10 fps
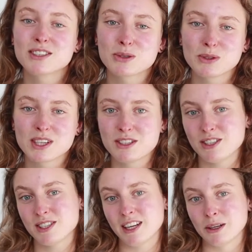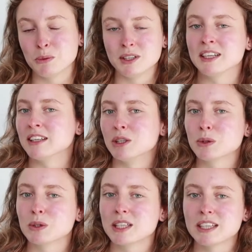this cookie, just like with the other
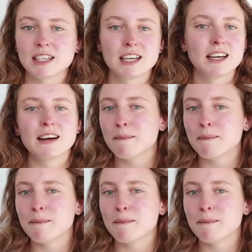cookie,